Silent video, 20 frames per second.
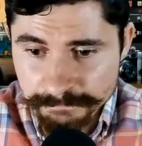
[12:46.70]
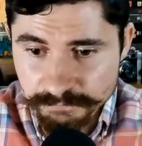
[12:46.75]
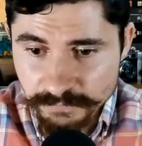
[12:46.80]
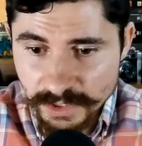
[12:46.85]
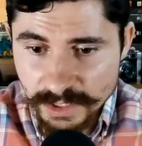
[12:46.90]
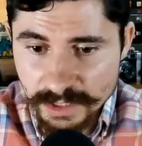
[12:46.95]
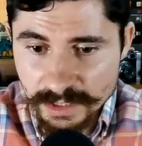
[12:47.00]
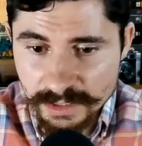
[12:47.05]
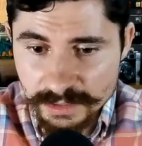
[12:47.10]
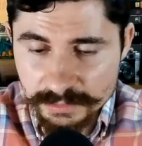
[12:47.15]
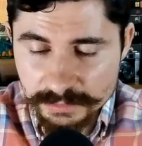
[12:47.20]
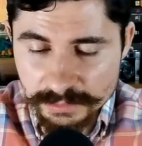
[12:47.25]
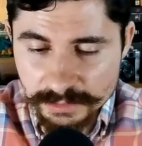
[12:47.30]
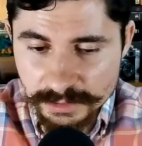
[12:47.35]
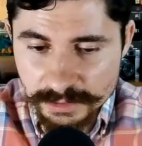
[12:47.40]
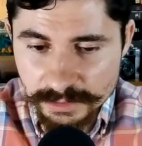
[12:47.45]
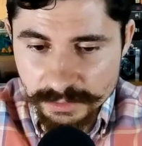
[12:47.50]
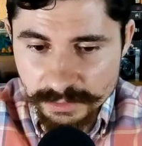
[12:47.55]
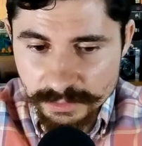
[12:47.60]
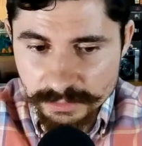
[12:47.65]
And
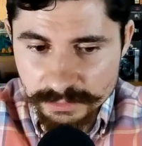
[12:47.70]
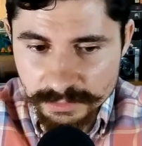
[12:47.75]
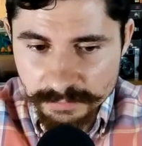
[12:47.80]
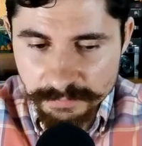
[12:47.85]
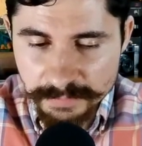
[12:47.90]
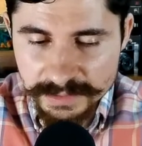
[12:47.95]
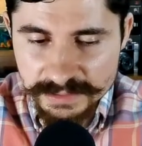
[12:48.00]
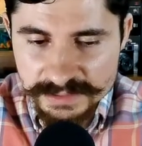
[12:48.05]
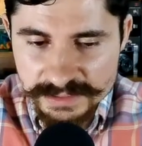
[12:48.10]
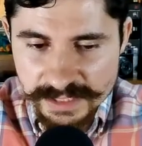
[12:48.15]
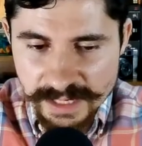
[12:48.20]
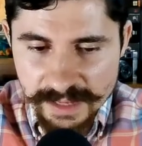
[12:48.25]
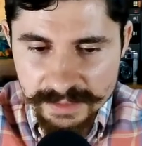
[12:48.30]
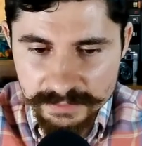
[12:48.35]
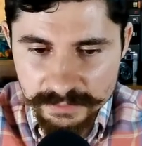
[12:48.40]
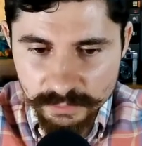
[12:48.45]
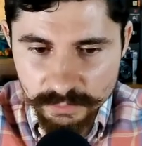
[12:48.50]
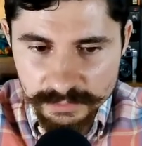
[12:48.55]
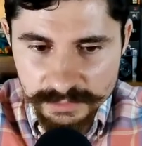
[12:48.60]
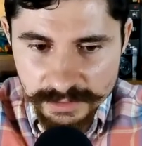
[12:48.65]
the big
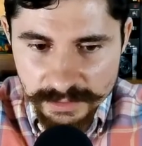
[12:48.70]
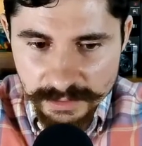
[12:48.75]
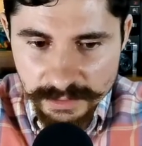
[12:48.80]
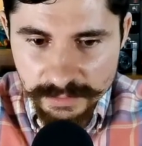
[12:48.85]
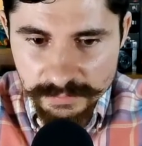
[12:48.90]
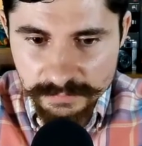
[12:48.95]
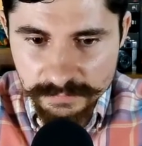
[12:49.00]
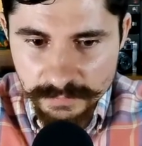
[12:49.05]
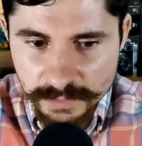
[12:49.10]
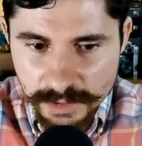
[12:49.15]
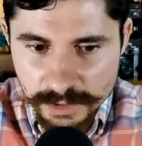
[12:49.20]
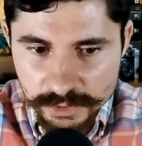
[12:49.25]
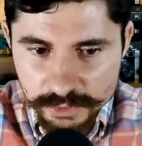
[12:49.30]
scandal with him,